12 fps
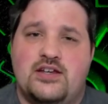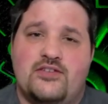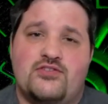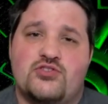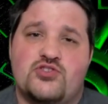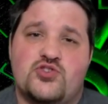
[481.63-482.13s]

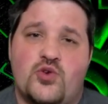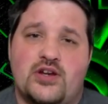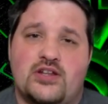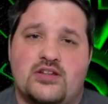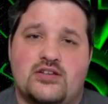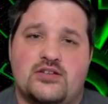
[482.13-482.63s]
If you
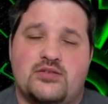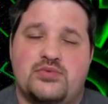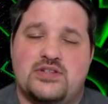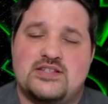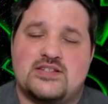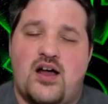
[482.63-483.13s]
enjoyed it,
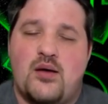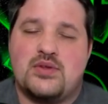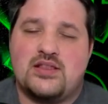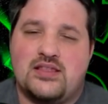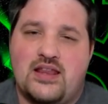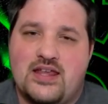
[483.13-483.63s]
please
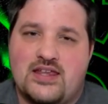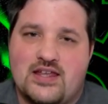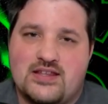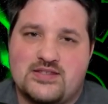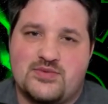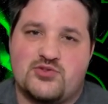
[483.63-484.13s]
comment, like,
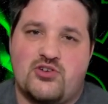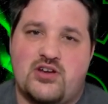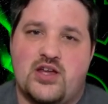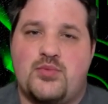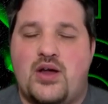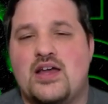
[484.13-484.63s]
and
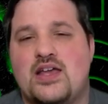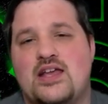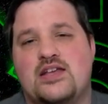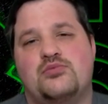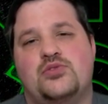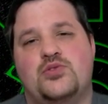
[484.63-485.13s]
subscribe. I
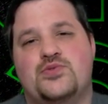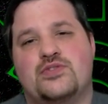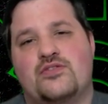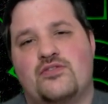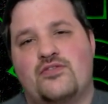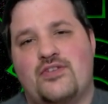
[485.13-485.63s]
am
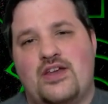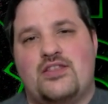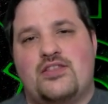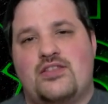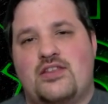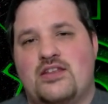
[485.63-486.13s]
Lucid
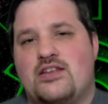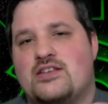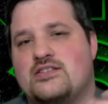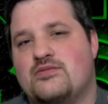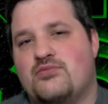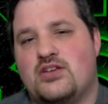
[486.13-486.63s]
Faith. It
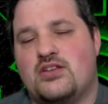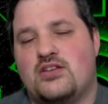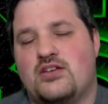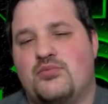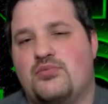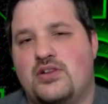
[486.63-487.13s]
has
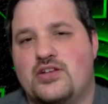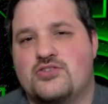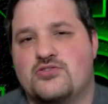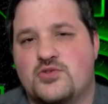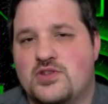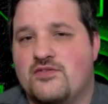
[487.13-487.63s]
been a
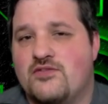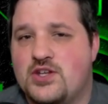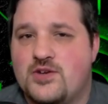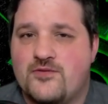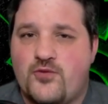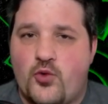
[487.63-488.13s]
pleasure doing the
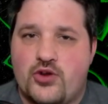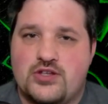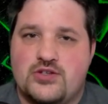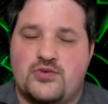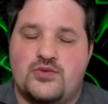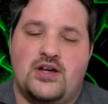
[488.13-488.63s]
video for
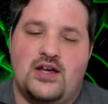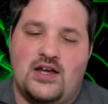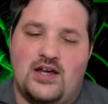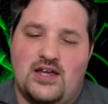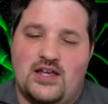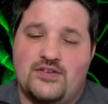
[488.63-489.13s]
you.
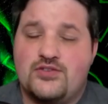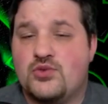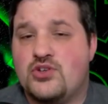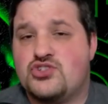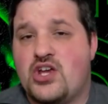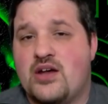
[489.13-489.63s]
If you
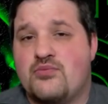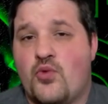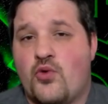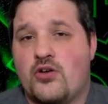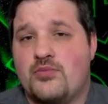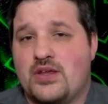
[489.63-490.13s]
want to chat
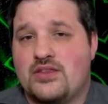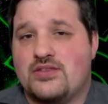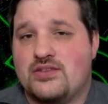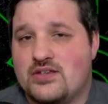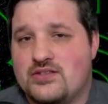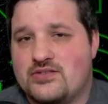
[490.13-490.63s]
more
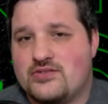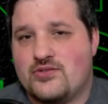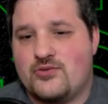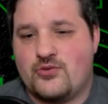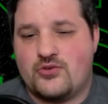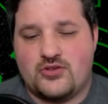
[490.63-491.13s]
about this
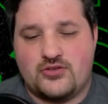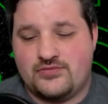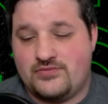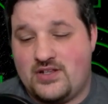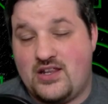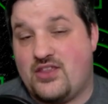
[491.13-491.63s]

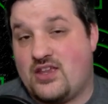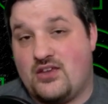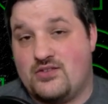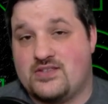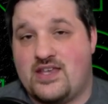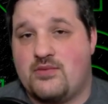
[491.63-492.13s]
or anything
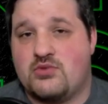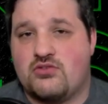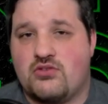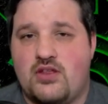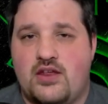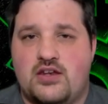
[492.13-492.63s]
else gaming
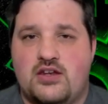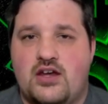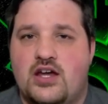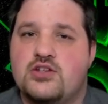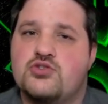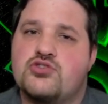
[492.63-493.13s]
related,
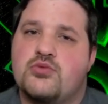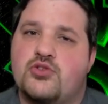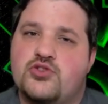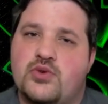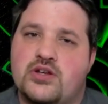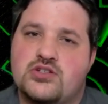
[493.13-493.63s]
I do stream
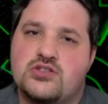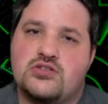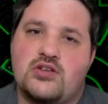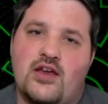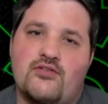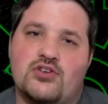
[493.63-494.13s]
on
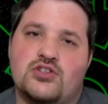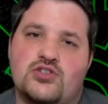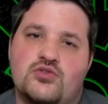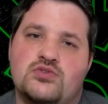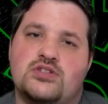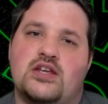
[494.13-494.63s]
Twitch every
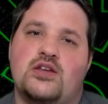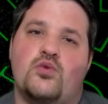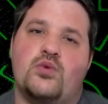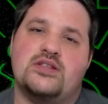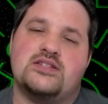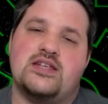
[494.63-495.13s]
Tuesday,
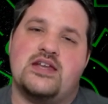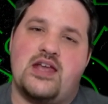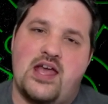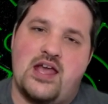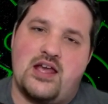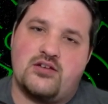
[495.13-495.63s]

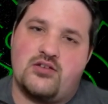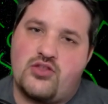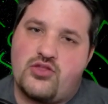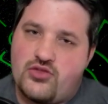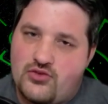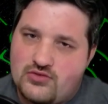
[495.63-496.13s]
Wednesday, and
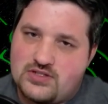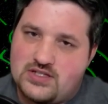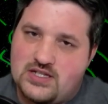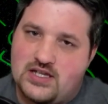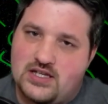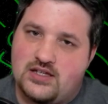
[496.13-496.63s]

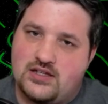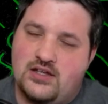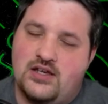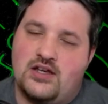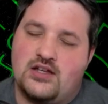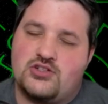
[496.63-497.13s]
Thursday.
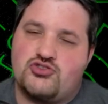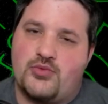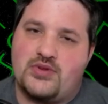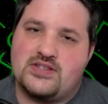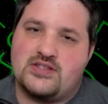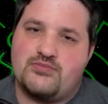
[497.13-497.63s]

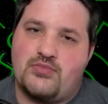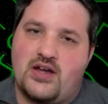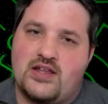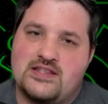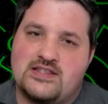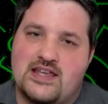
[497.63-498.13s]
Drop on
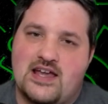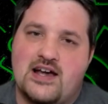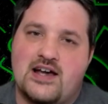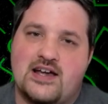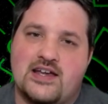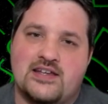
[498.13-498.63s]
by and say
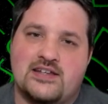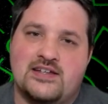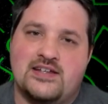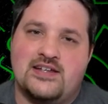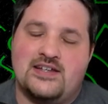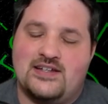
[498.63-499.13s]
hi.
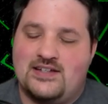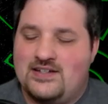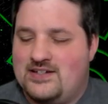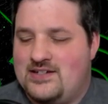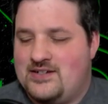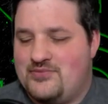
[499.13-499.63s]

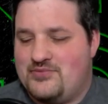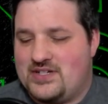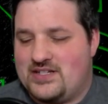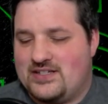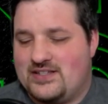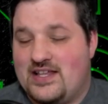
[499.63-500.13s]

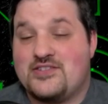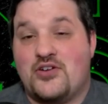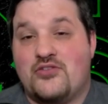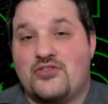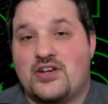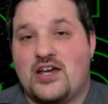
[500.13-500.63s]
But uh, that's
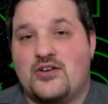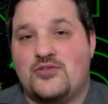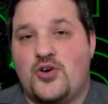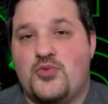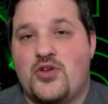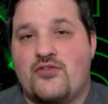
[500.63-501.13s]
all for now.
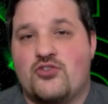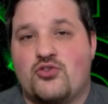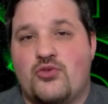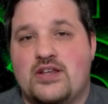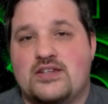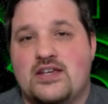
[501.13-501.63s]
Hope you have a
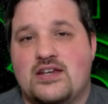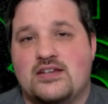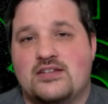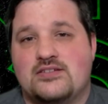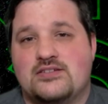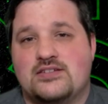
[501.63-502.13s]
great
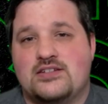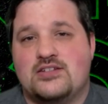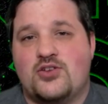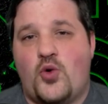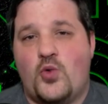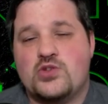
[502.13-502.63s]
day,
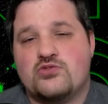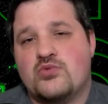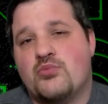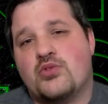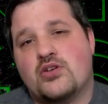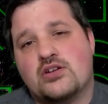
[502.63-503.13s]
and always
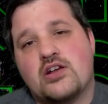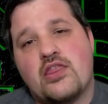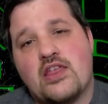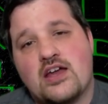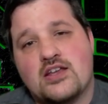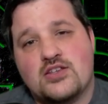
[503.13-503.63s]
remember
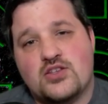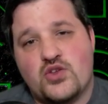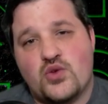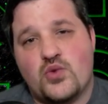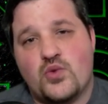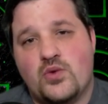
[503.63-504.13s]
that
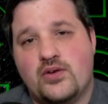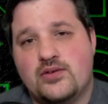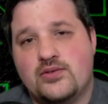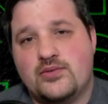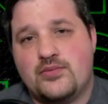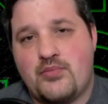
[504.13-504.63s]
you
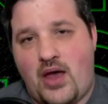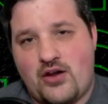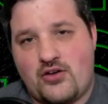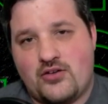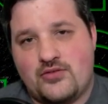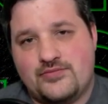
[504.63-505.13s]

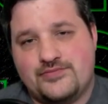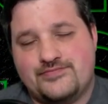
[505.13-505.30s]
matter.